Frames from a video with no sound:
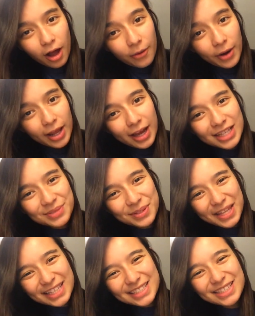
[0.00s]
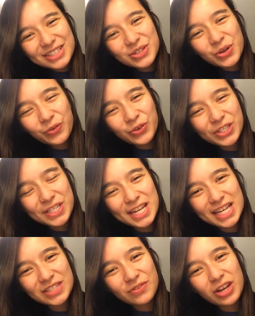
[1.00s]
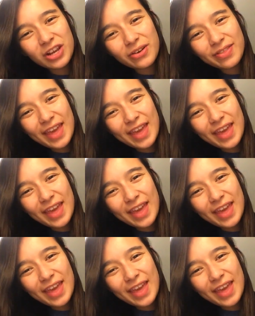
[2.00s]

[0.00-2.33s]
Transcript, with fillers: Alright guys, well that's gonna do it for today's video.